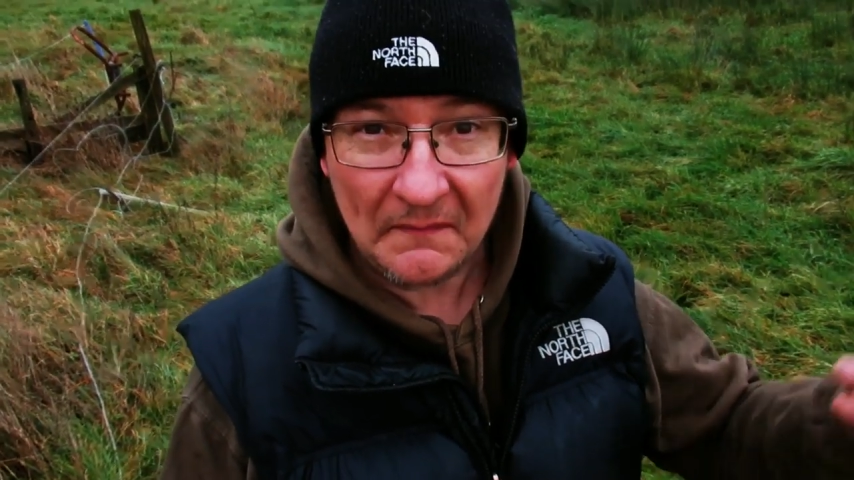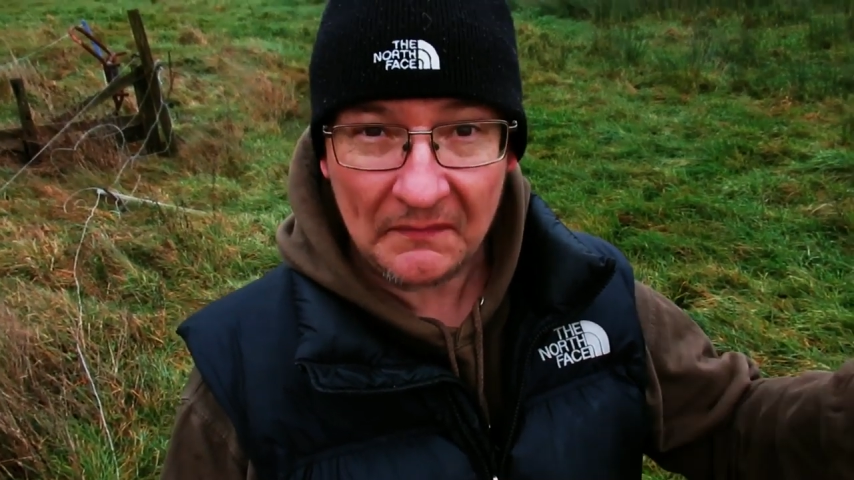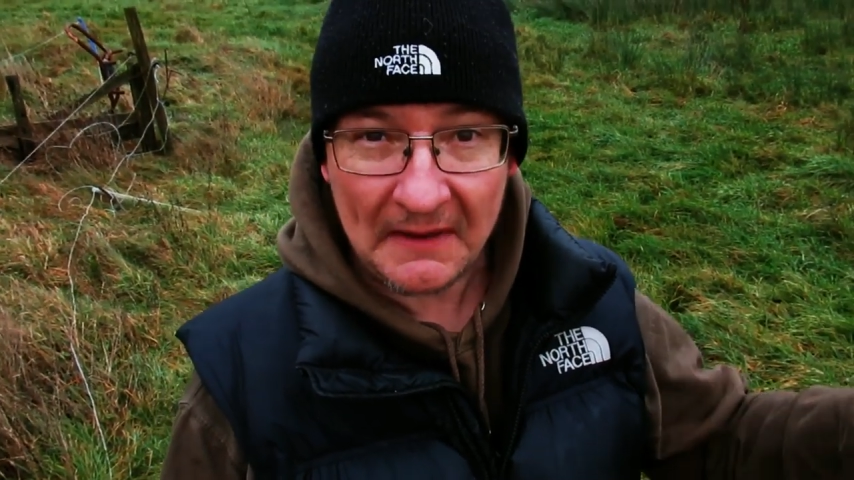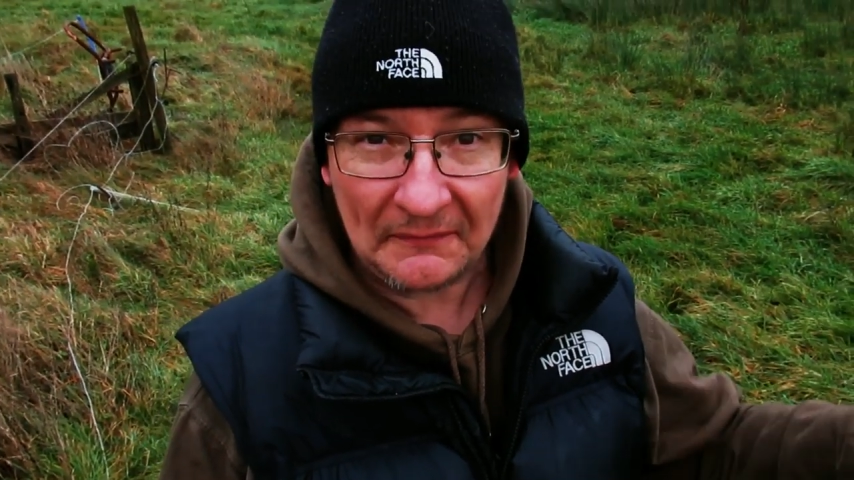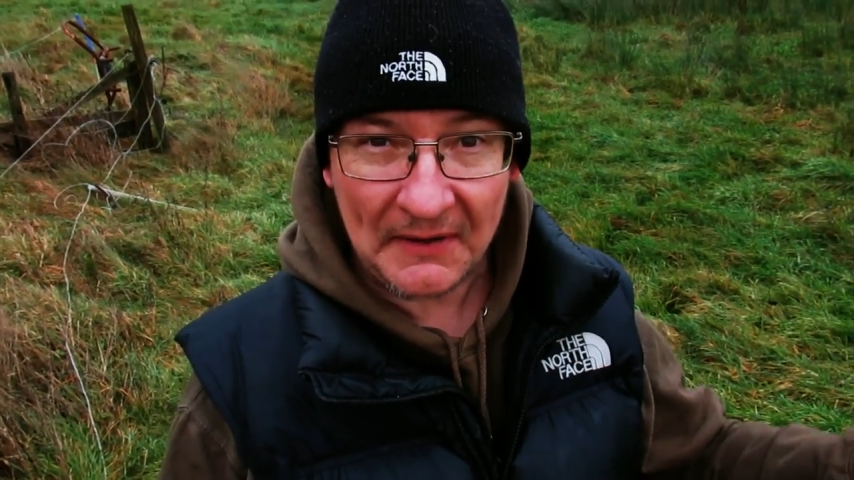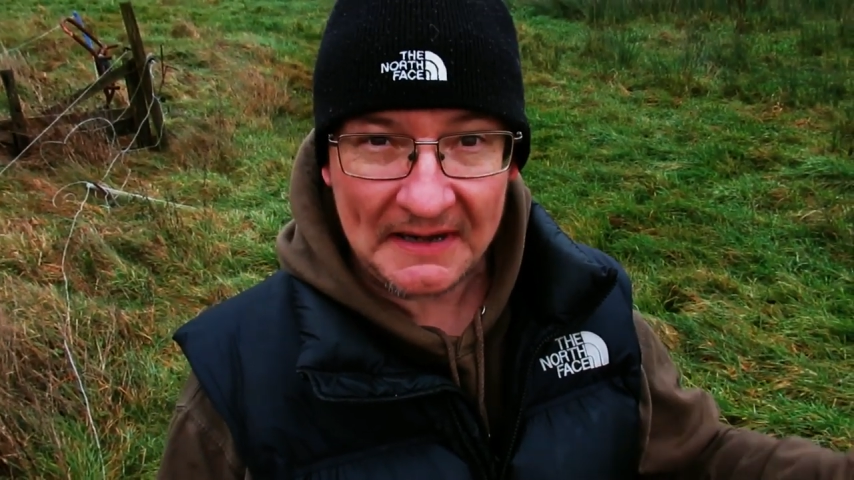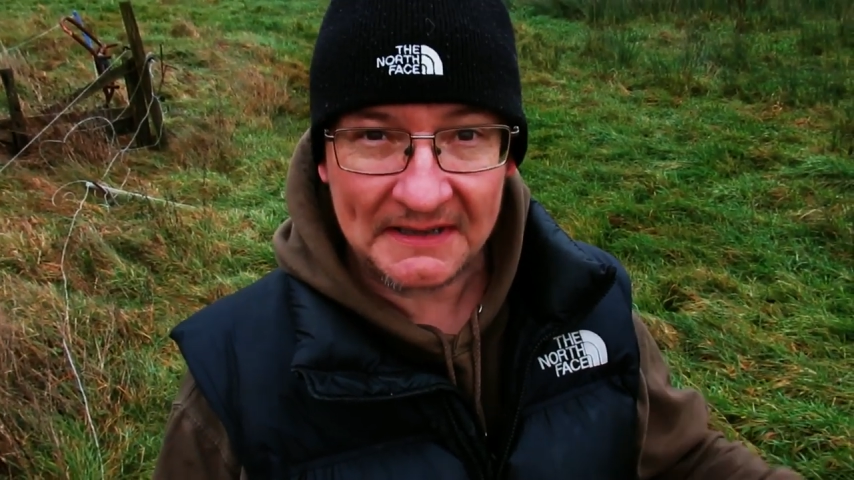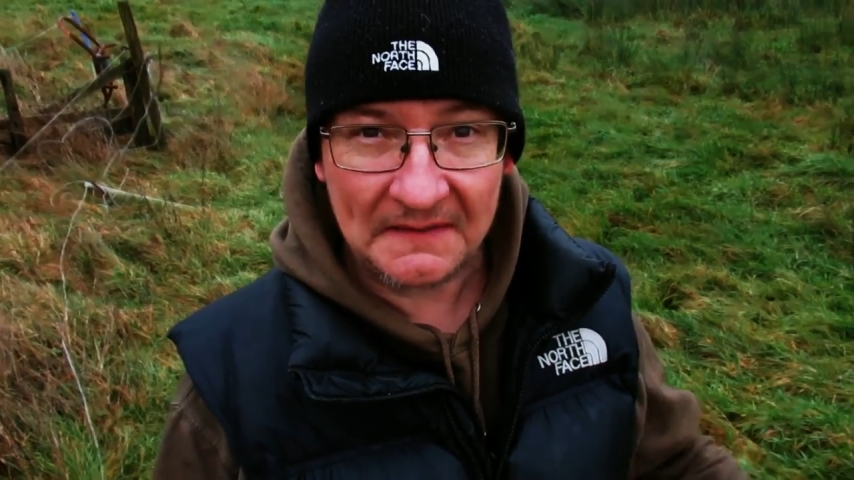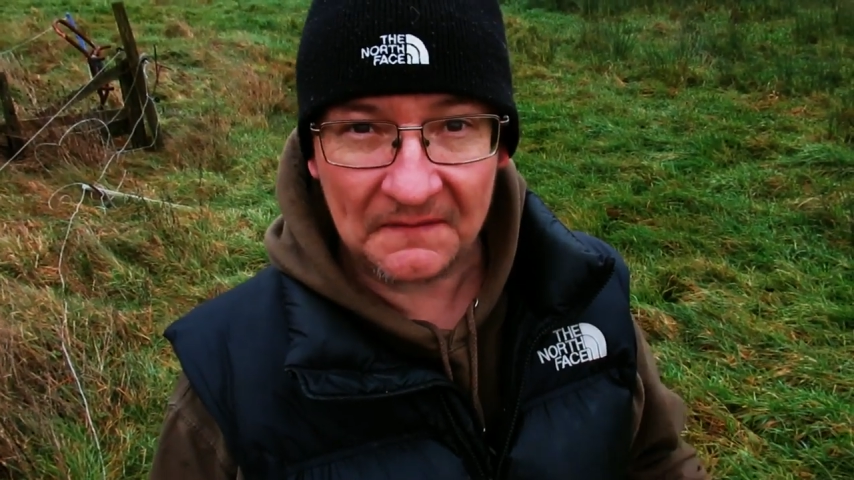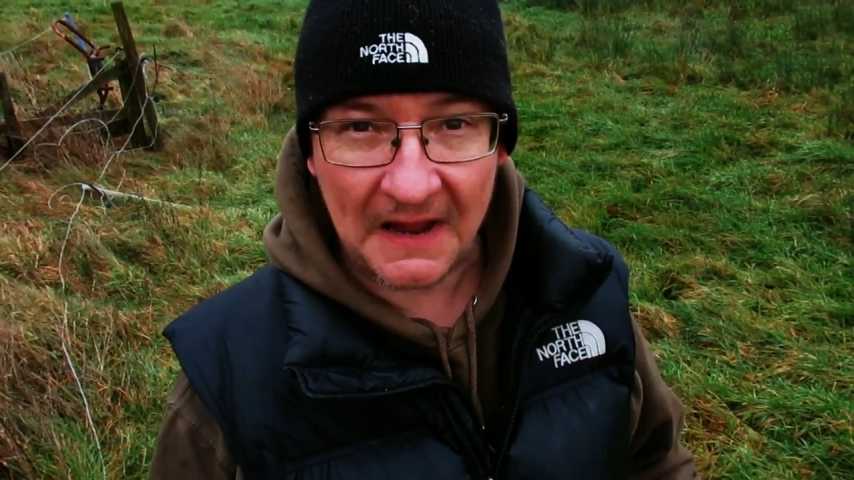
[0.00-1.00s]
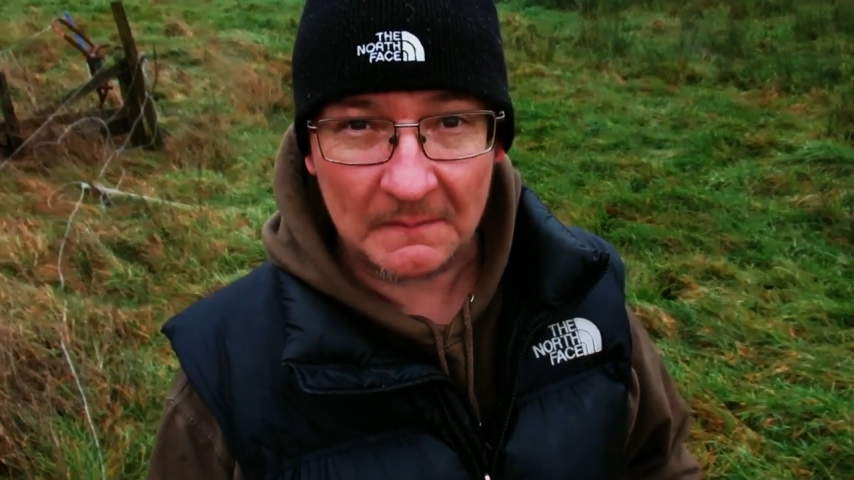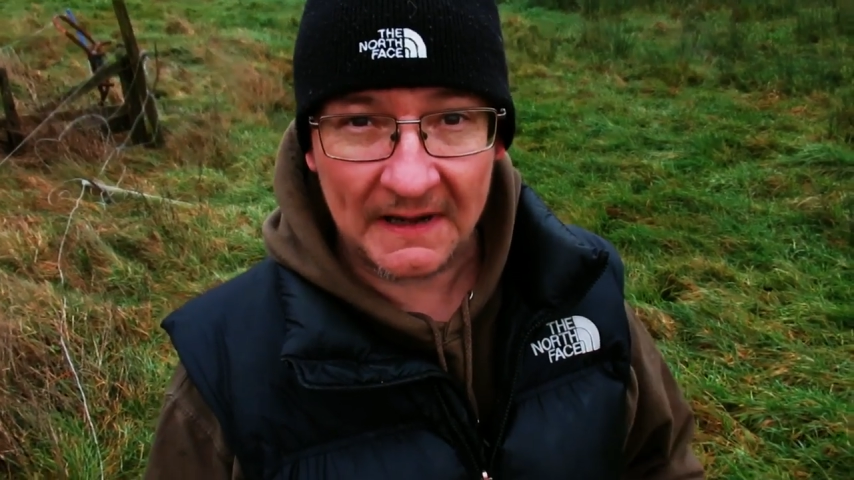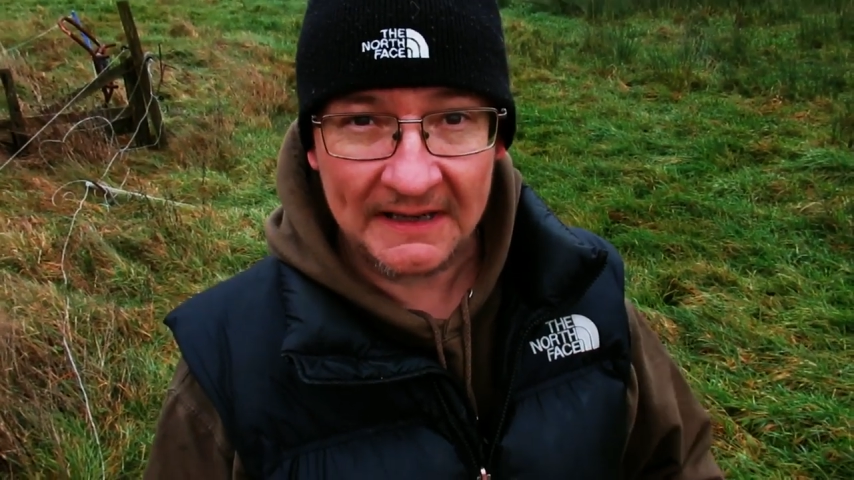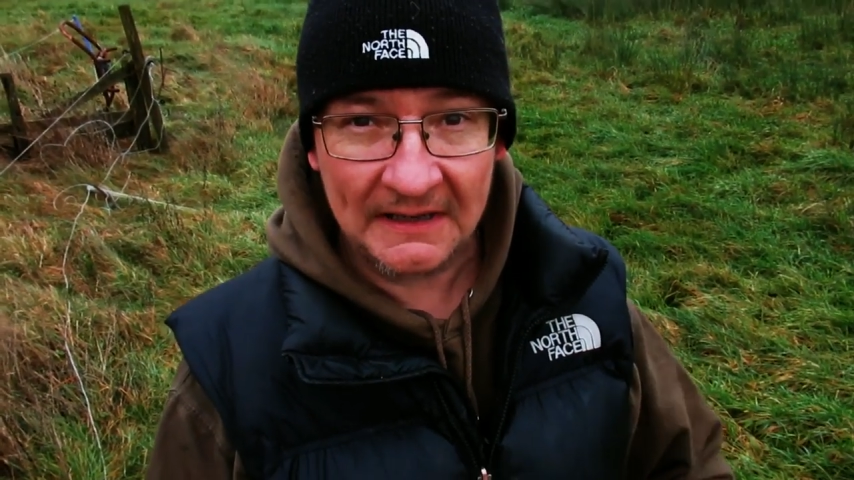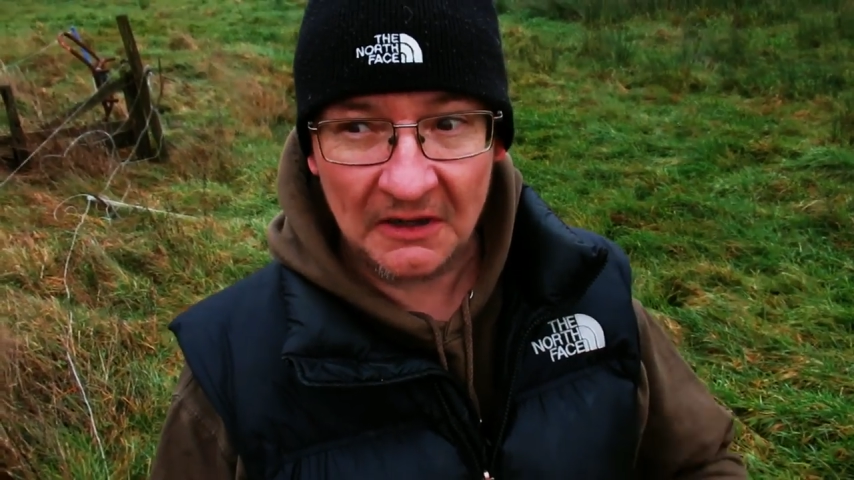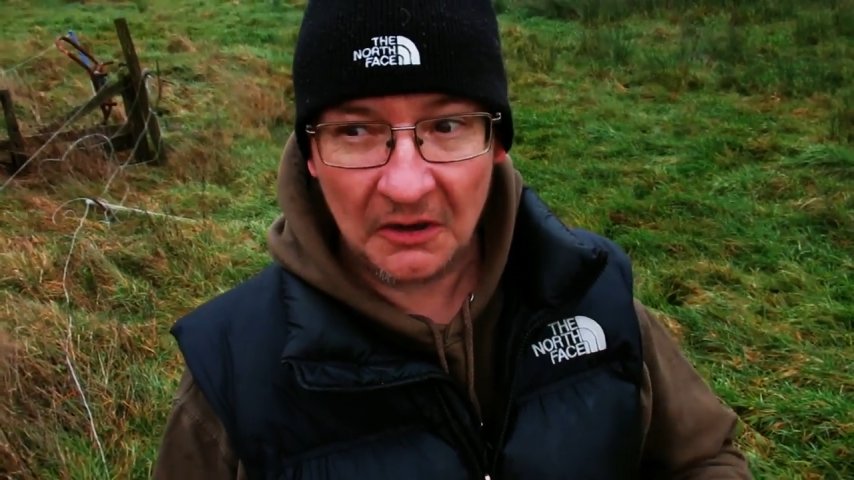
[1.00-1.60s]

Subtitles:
of their friends and family.